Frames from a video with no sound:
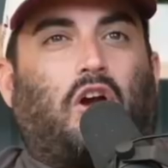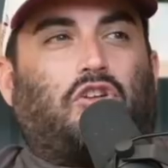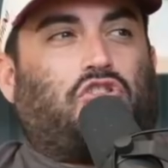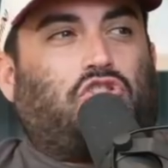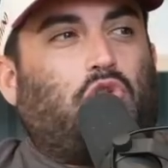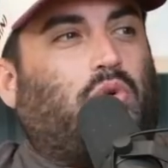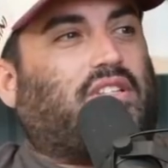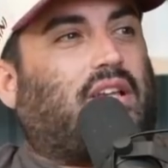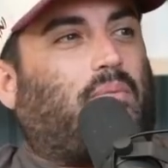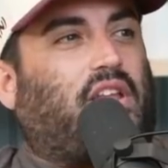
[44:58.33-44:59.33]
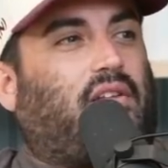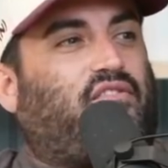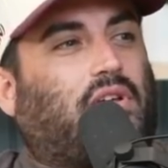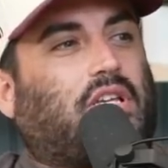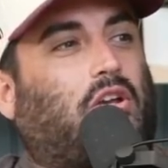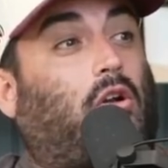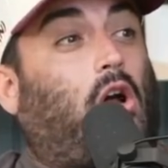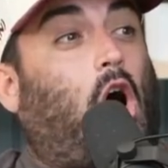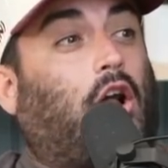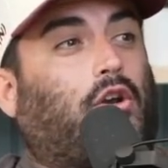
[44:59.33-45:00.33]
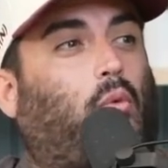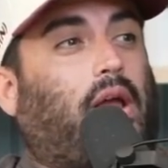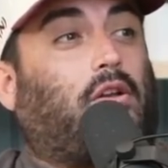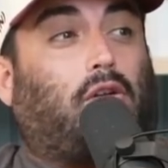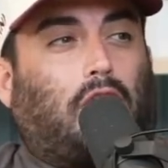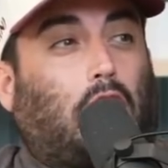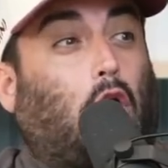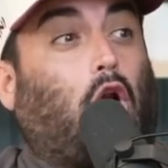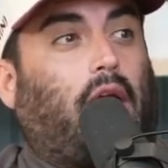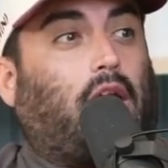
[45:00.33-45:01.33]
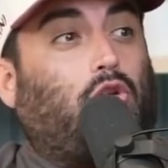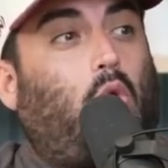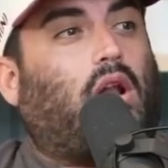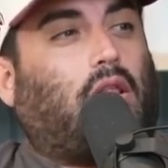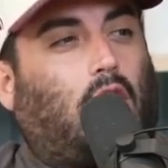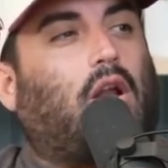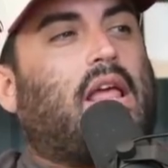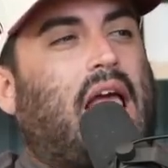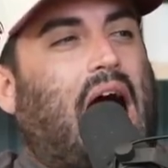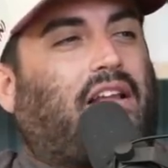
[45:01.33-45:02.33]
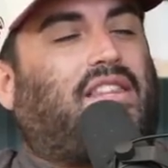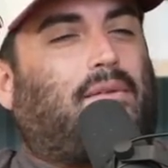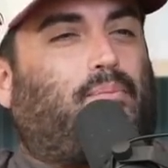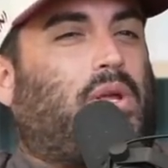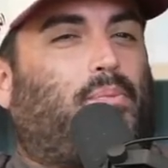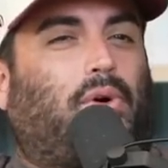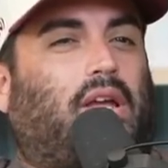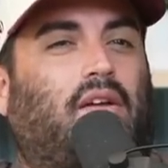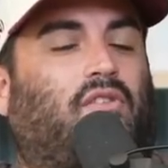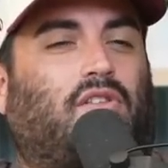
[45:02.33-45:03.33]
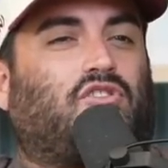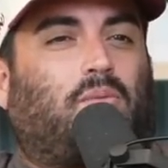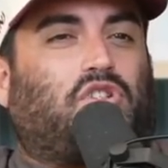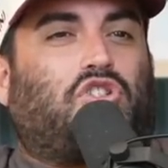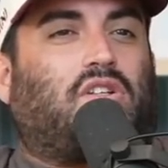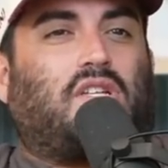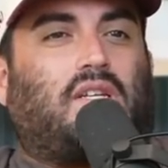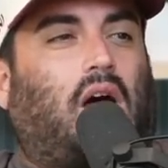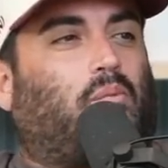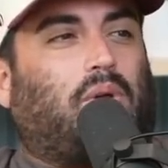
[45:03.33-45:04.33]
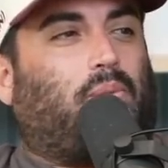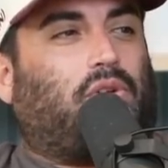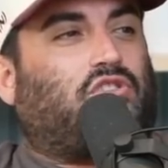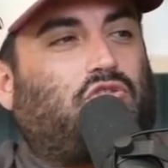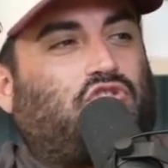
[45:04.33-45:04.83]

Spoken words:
are doing something and it feels like you're on your way and you're learning. You want to learn. I think people give so much shit to young people. It's so